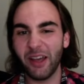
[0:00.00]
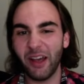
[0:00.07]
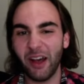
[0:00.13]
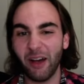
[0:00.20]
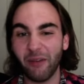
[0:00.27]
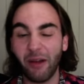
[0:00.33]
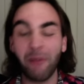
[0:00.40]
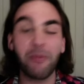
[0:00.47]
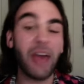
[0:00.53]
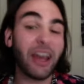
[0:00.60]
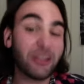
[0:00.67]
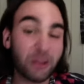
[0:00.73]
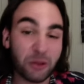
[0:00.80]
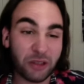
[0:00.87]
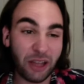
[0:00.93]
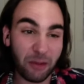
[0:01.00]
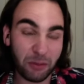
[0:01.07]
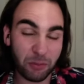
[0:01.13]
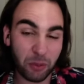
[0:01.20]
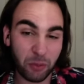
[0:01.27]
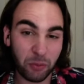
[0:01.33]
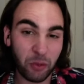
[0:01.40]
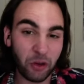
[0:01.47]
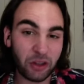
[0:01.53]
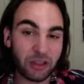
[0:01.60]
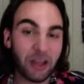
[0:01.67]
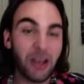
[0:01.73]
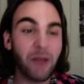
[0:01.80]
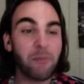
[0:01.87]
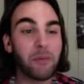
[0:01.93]
I'm not doing that with pulled pork,
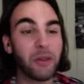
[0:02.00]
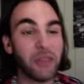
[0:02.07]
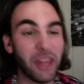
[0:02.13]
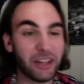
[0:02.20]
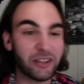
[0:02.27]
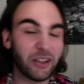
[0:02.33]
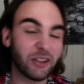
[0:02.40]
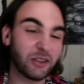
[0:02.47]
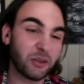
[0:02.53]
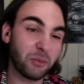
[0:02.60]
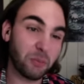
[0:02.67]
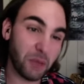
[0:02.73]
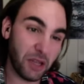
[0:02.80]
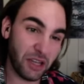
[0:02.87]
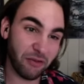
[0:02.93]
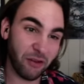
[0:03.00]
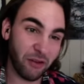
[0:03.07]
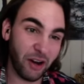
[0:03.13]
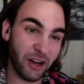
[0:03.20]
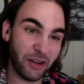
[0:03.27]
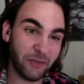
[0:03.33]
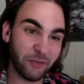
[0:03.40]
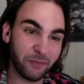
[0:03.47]
but that's also me, right?